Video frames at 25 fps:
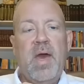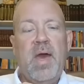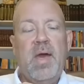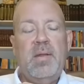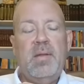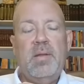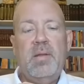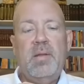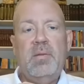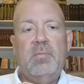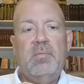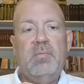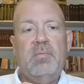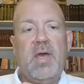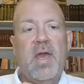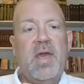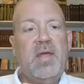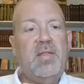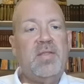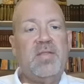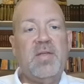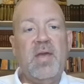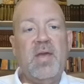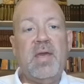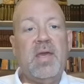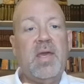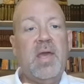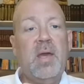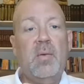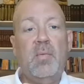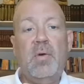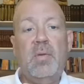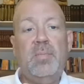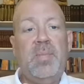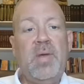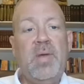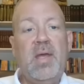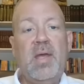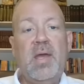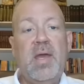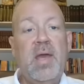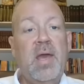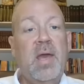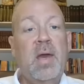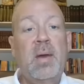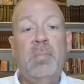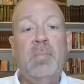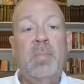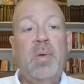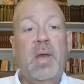that they think it would be
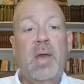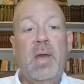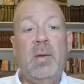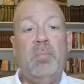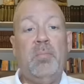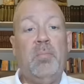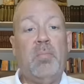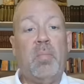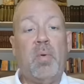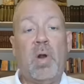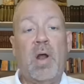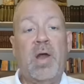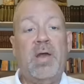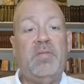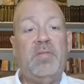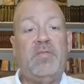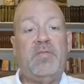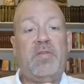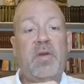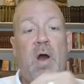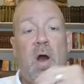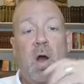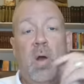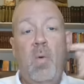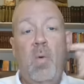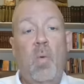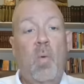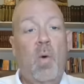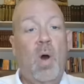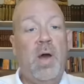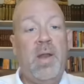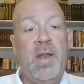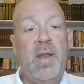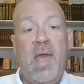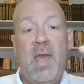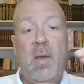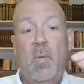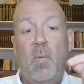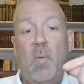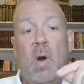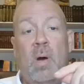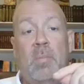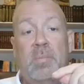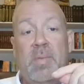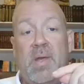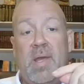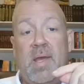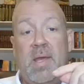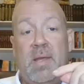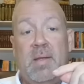him and Bryce Young, 1A,
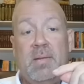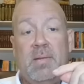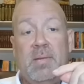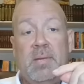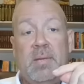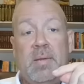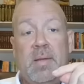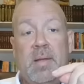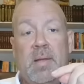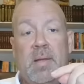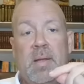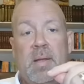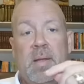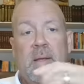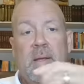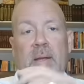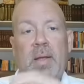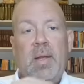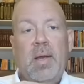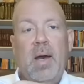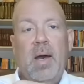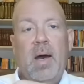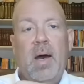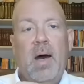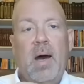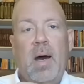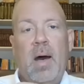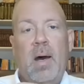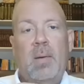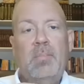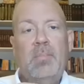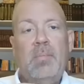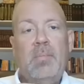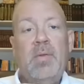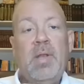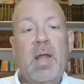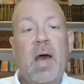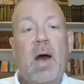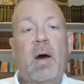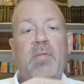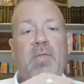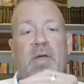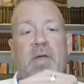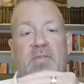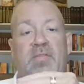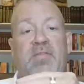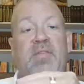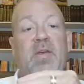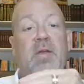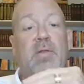1B. Now,
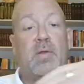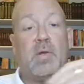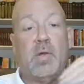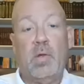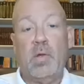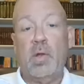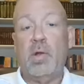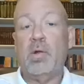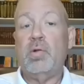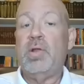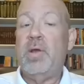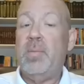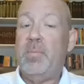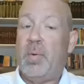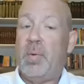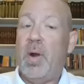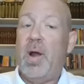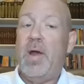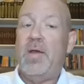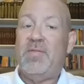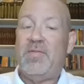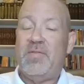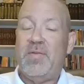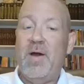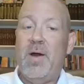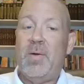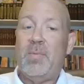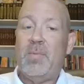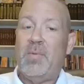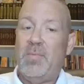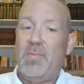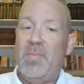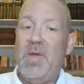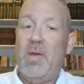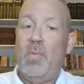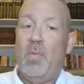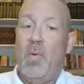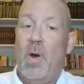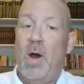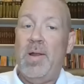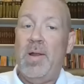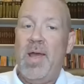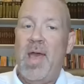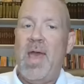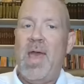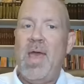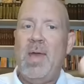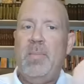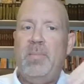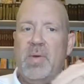they said clearly Bryce Young would be
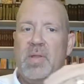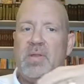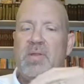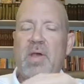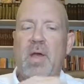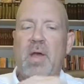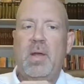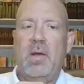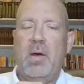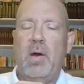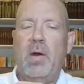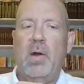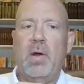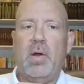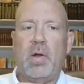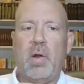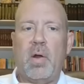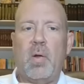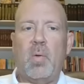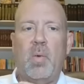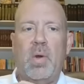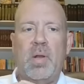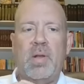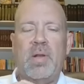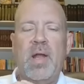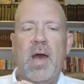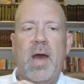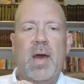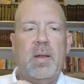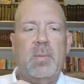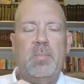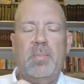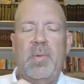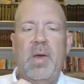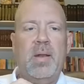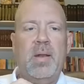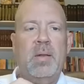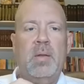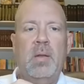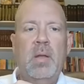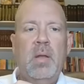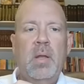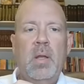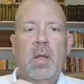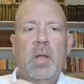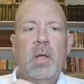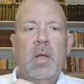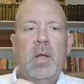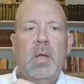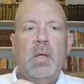1A, but that Hooker would not have been,
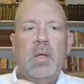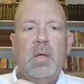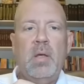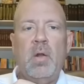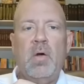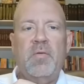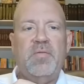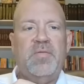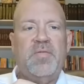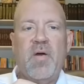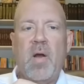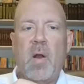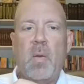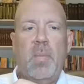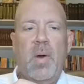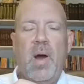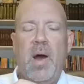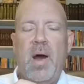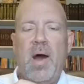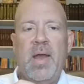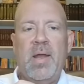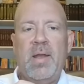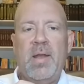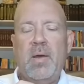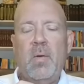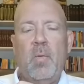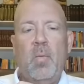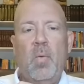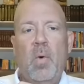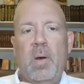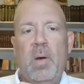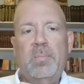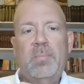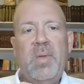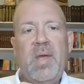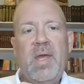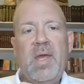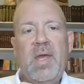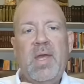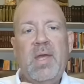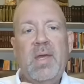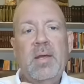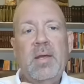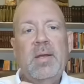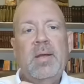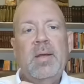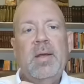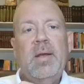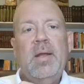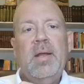you know, far behind at 1B.
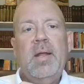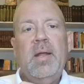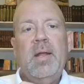